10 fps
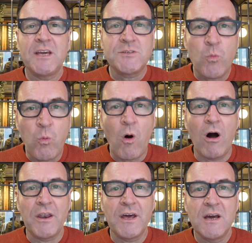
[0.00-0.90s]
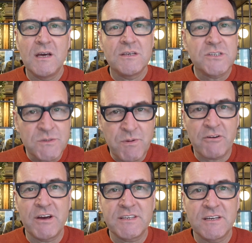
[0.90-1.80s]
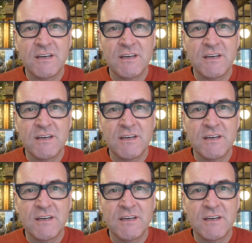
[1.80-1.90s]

is one spirit."